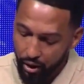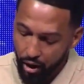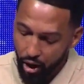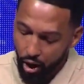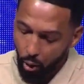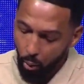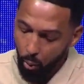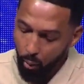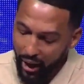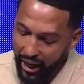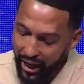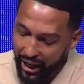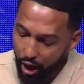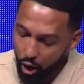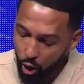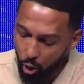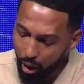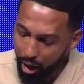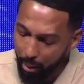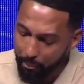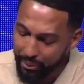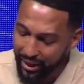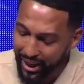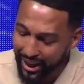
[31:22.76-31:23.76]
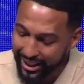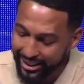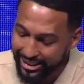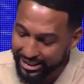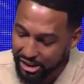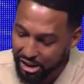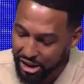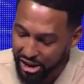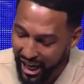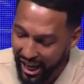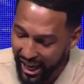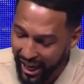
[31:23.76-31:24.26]
We who are being
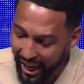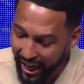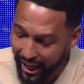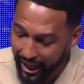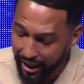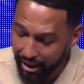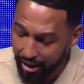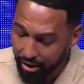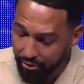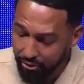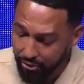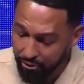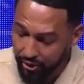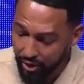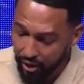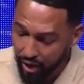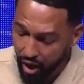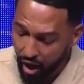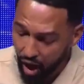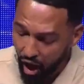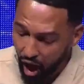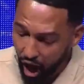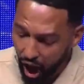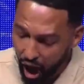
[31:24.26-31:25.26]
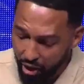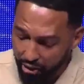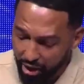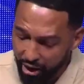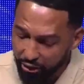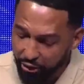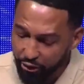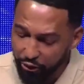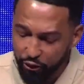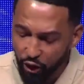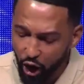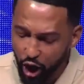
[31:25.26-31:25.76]
saved are a
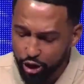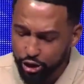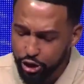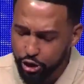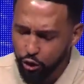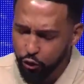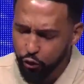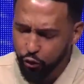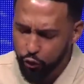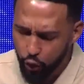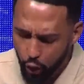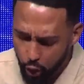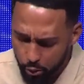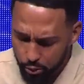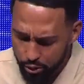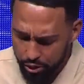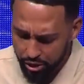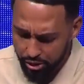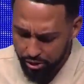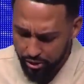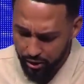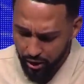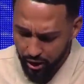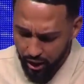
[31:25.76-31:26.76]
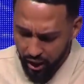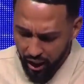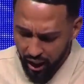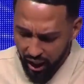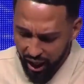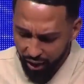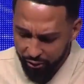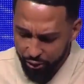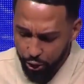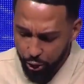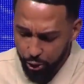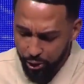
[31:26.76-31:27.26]
first fruits
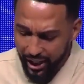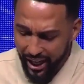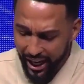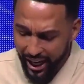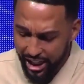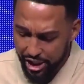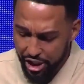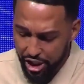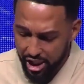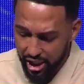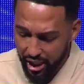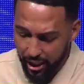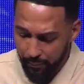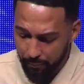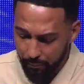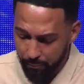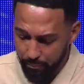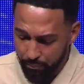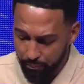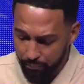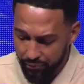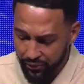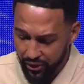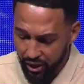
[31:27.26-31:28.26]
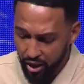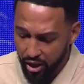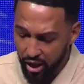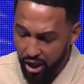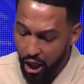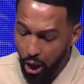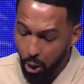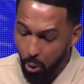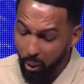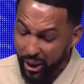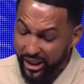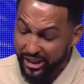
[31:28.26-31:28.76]
of creation,
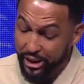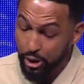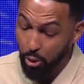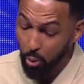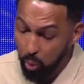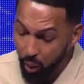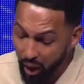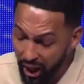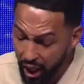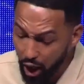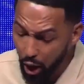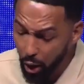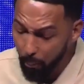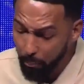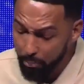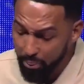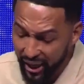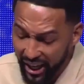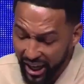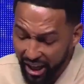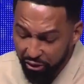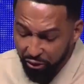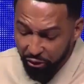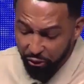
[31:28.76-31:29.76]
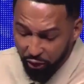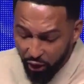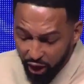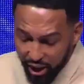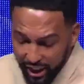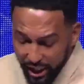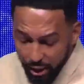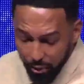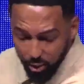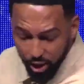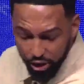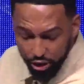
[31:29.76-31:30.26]
which will be
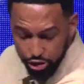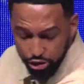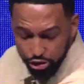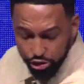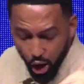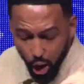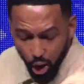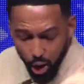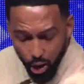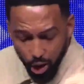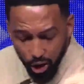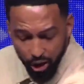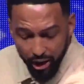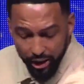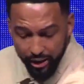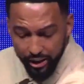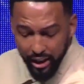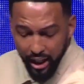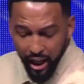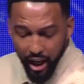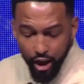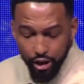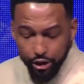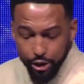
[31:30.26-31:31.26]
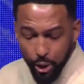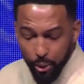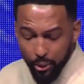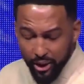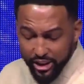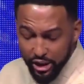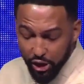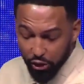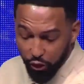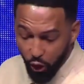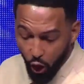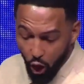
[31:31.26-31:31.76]
fully restored to
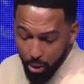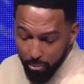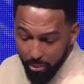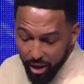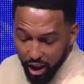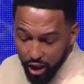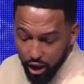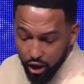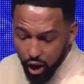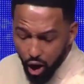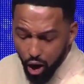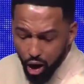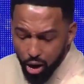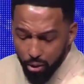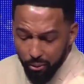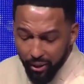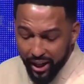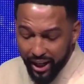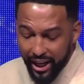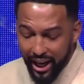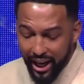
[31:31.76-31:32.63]
its former glory,